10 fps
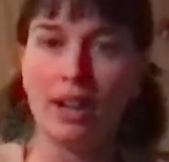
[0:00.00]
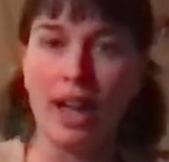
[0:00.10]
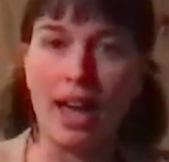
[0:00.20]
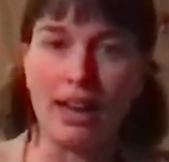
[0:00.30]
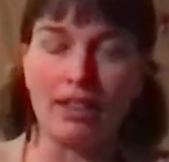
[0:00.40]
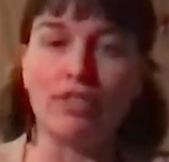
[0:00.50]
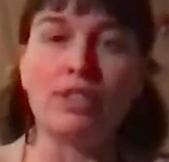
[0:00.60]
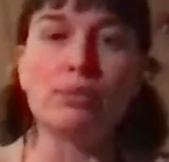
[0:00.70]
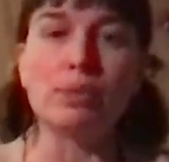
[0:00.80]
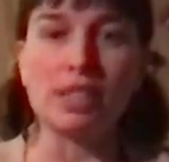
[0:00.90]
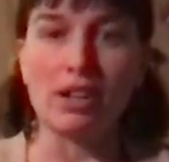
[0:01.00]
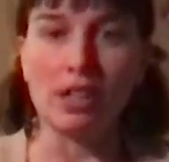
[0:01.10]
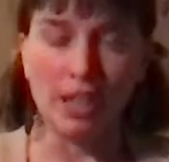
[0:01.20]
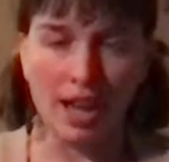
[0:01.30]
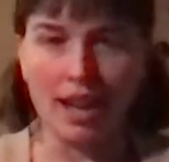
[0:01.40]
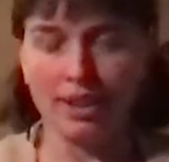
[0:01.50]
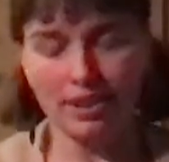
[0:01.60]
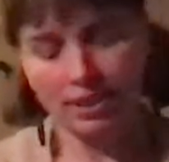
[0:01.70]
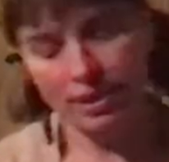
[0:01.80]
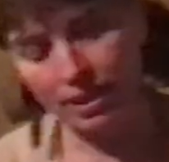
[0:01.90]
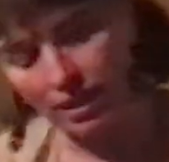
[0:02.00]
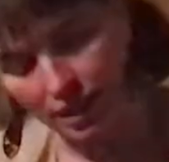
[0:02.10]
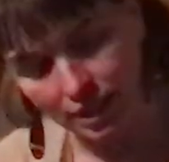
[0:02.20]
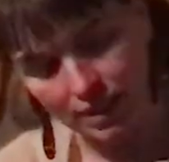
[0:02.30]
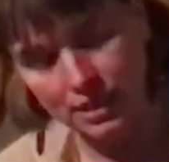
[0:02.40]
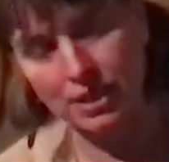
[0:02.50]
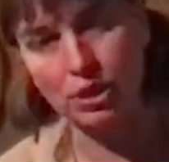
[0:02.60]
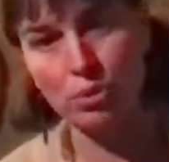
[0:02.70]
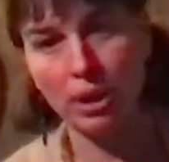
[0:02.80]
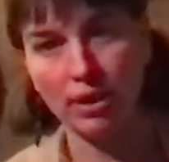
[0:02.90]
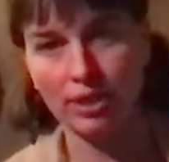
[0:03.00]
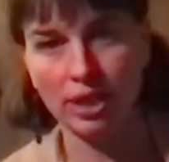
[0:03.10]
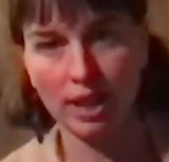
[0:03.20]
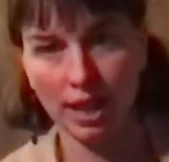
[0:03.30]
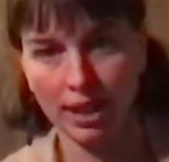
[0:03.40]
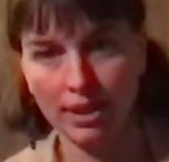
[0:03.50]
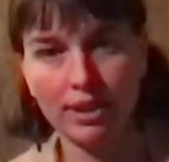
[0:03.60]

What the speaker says: And if this was a clock, this is 12 o'clock.